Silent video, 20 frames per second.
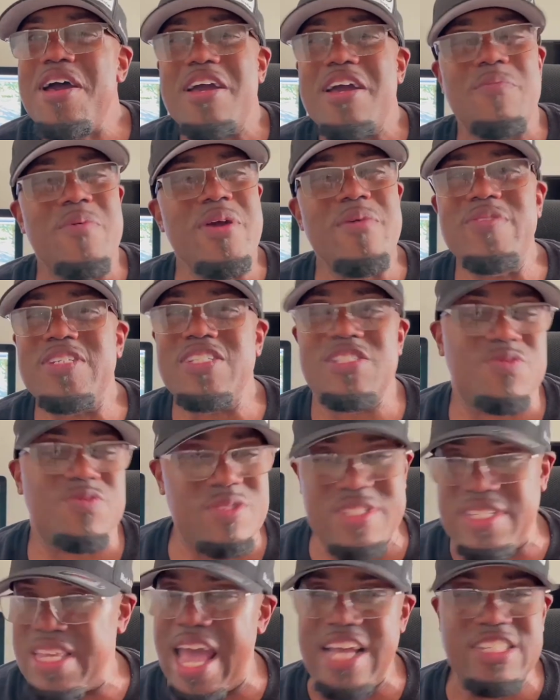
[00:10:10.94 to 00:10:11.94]
We would
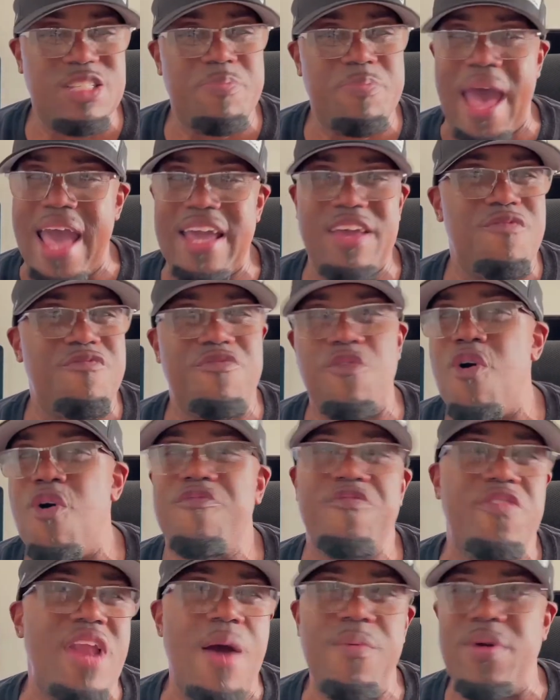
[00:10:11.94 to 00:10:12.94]
just text back and
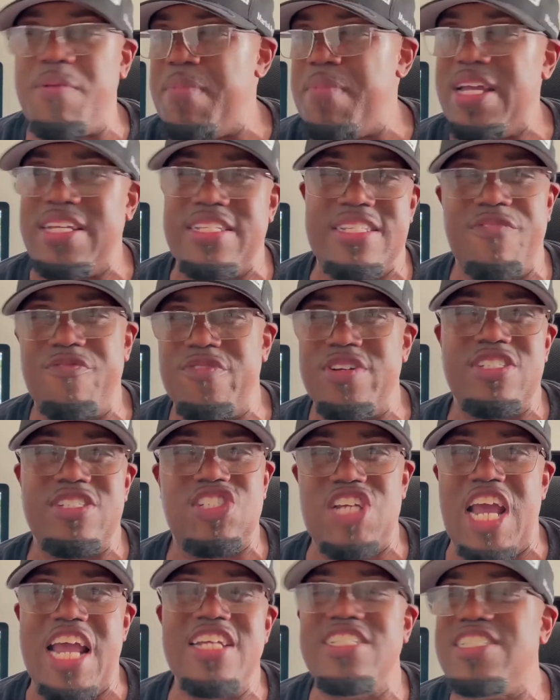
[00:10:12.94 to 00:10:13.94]
forth, and I would make different
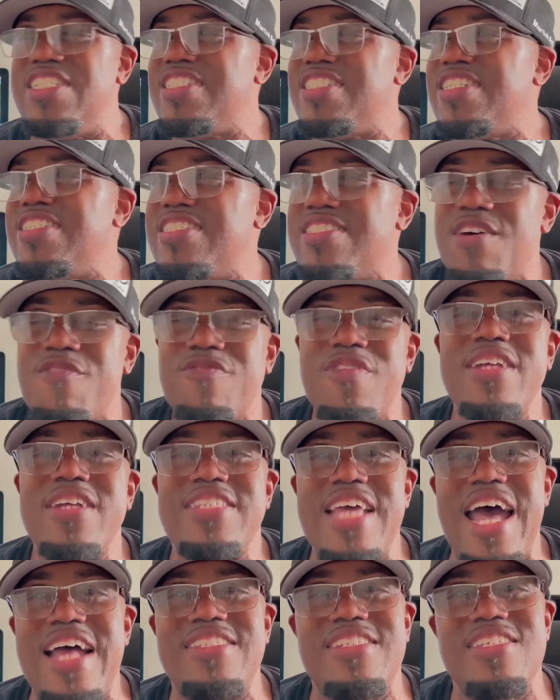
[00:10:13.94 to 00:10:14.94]
changes and stuff like
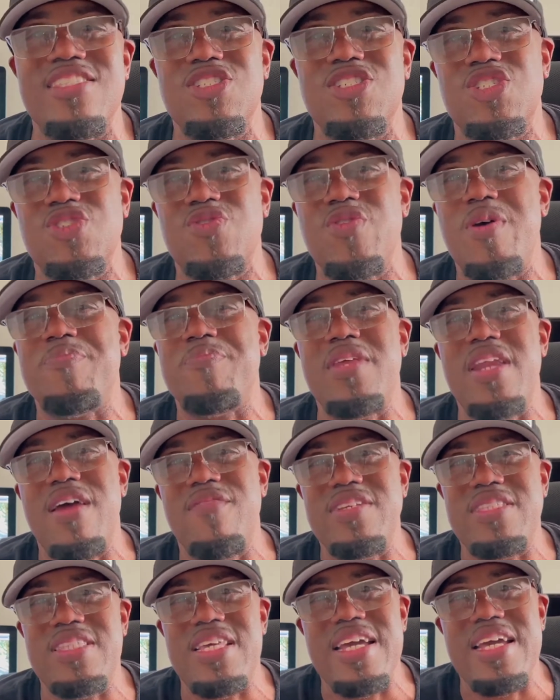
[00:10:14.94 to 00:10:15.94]
that to the script and
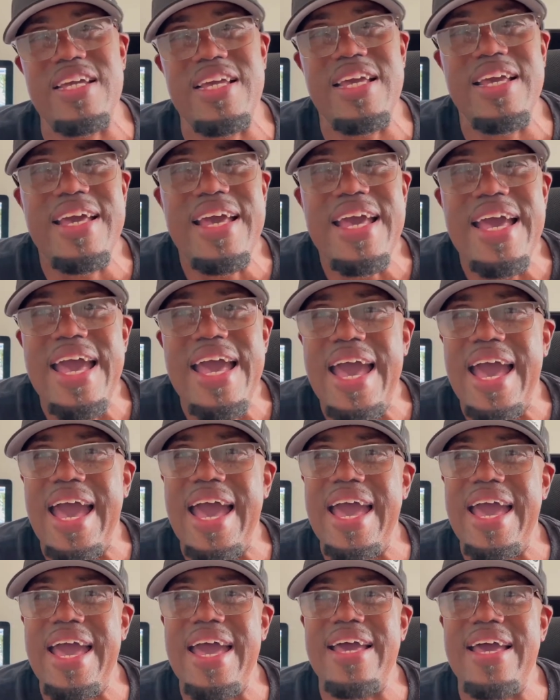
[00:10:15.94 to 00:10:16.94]
everything.
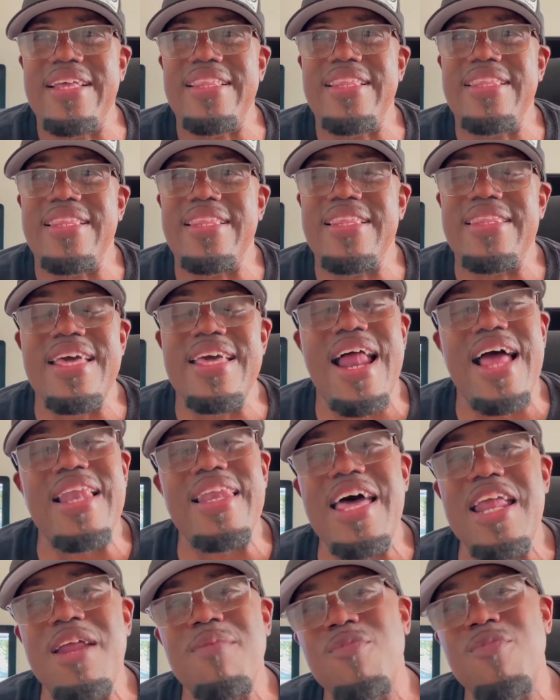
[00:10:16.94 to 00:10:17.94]
And then I
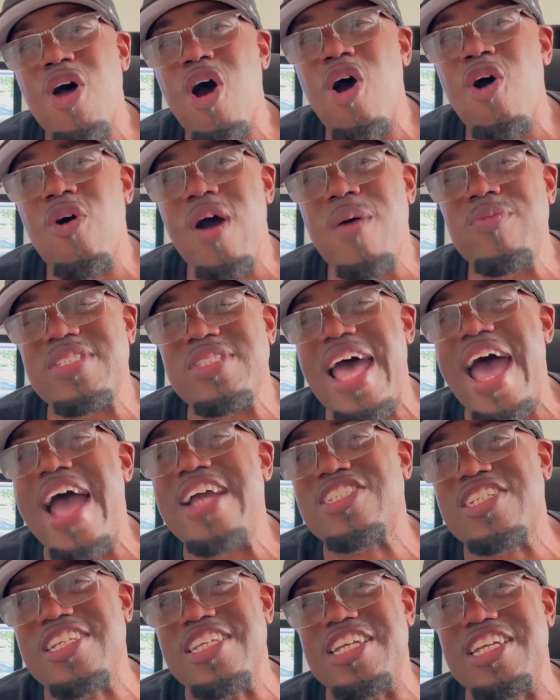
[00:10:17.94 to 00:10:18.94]
let him know I was
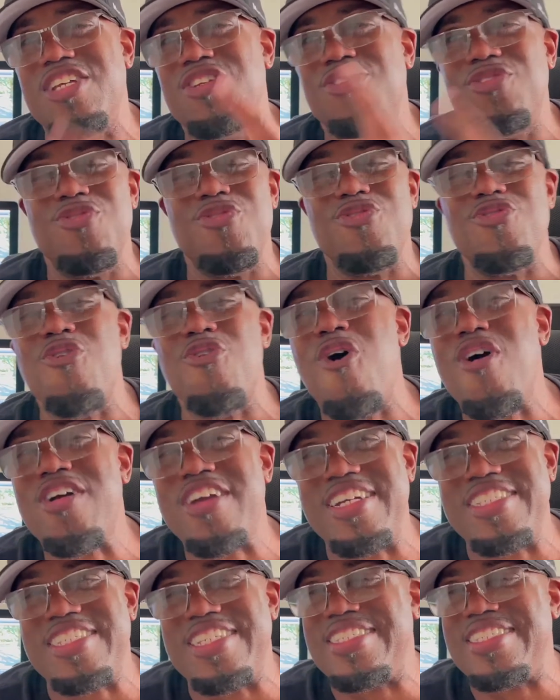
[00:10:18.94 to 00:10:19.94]
actually in New
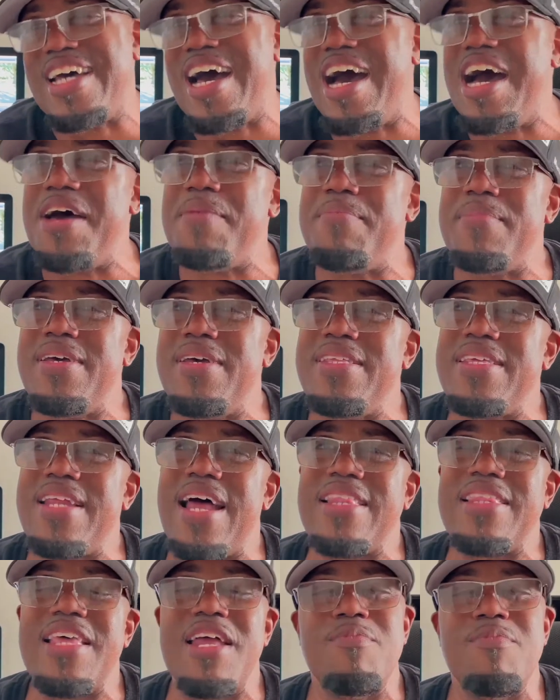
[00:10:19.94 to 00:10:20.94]
York at the time, and
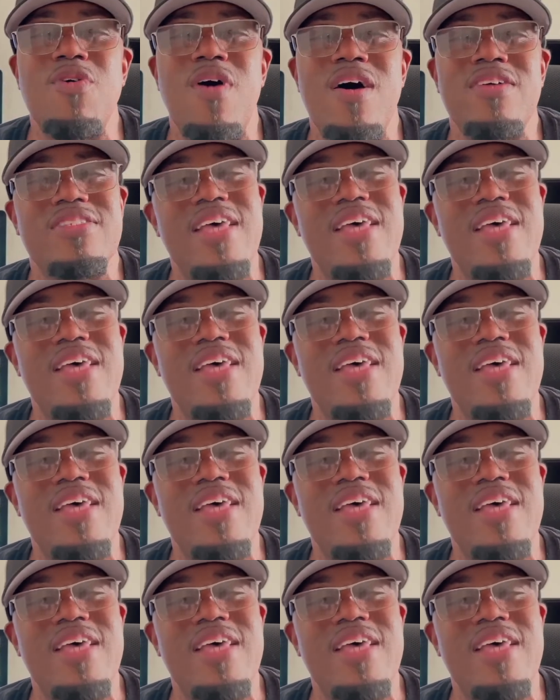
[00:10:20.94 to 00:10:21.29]
I let him know I was